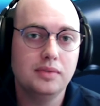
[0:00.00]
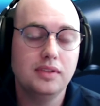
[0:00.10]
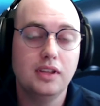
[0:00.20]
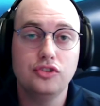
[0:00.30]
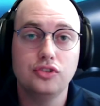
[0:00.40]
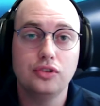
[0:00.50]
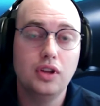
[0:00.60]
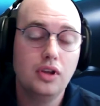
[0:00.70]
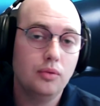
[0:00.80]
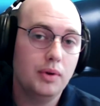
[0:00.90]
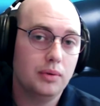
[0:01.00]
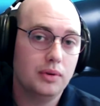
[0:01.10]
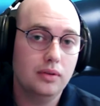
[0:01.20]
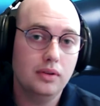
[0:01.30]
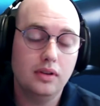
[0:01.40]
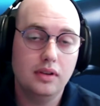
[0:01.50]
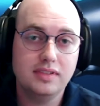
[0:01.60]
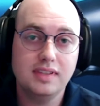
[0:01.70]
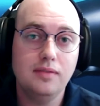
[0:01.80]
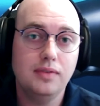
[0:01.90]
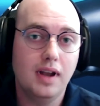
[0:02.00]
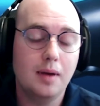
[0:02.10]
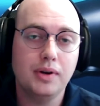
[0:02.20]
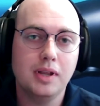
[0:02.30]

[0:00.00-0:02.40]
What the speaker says: that ensured we were safe in operating